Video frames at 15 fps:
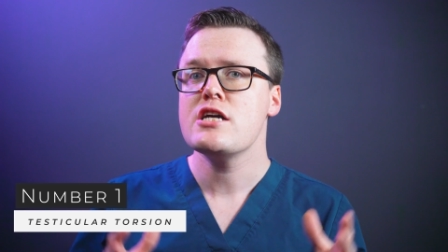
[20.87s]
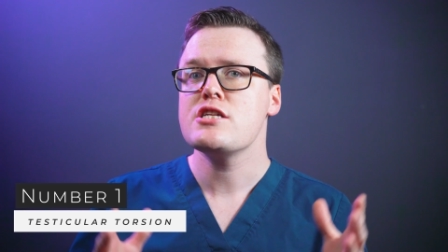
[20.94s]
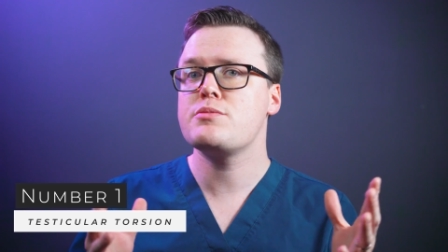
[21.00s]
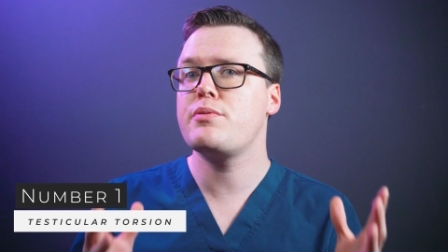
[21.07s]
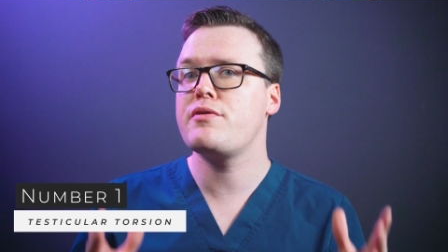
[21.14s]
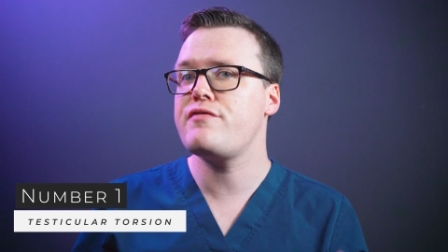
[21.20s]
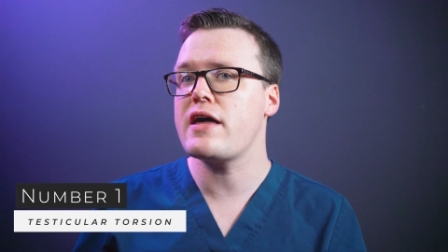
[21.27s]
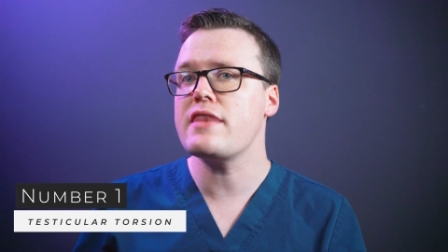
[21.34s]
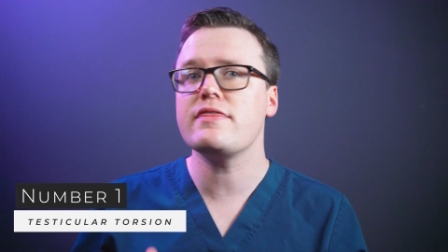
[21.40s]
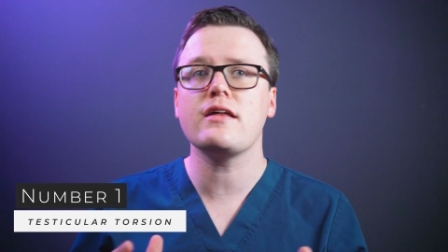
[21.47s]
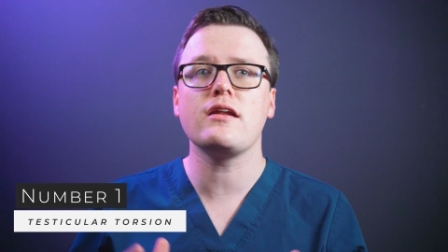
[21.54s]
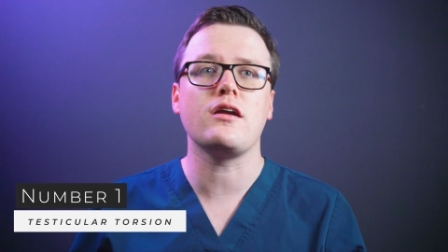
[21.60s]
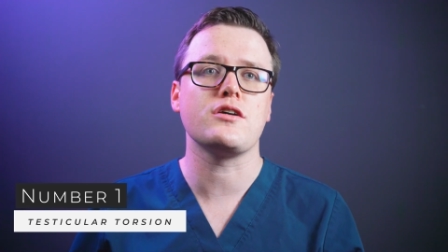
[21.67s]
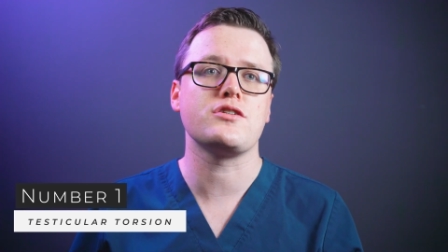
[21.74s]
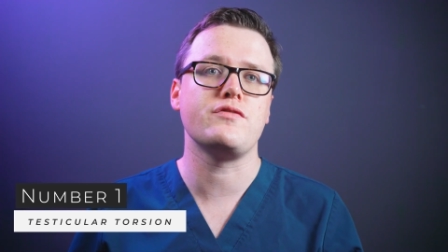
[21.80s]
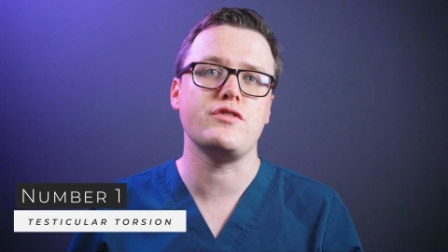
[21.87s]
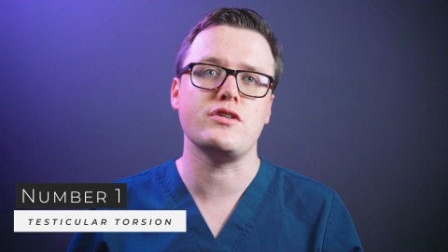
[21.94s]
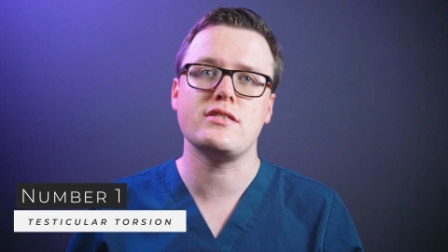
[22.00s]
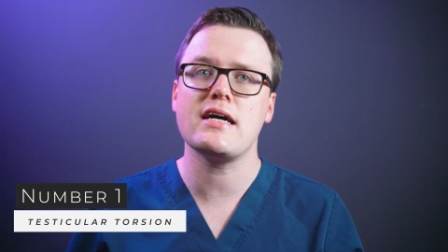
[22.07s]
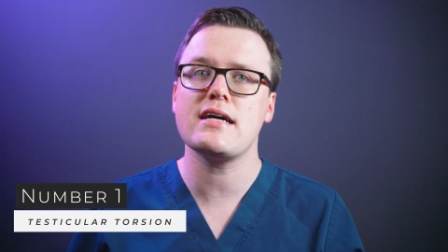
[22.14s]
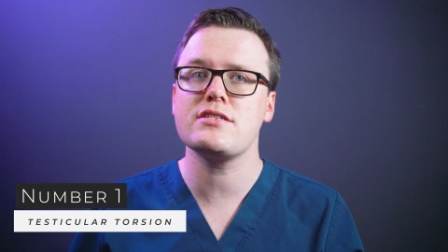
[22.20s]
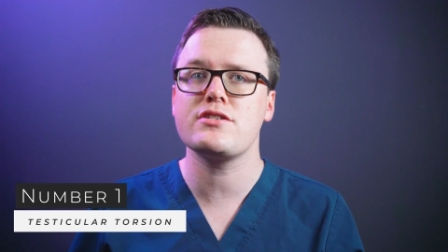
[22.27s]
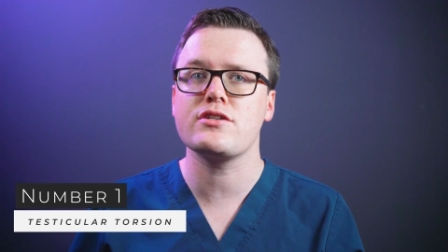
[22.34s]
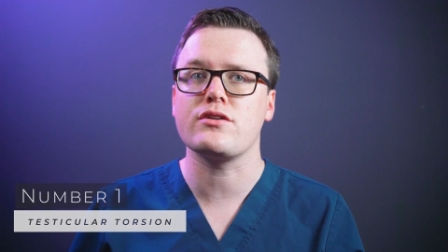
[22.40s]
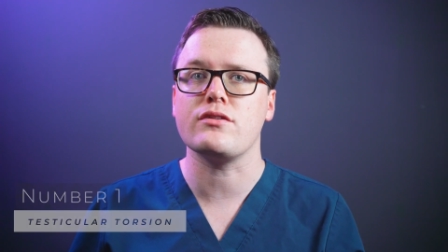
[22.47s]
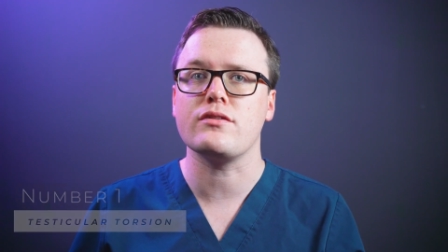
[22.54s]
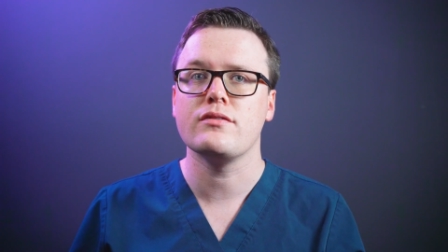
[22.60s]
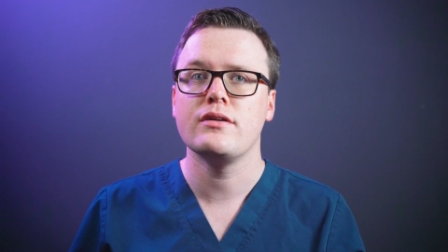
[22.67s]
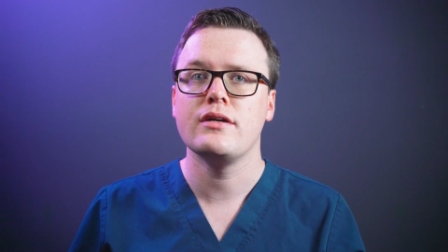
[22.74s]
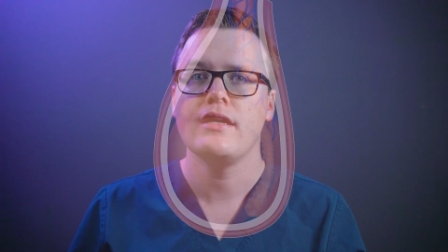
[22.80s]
to prevent the loss of your testicle.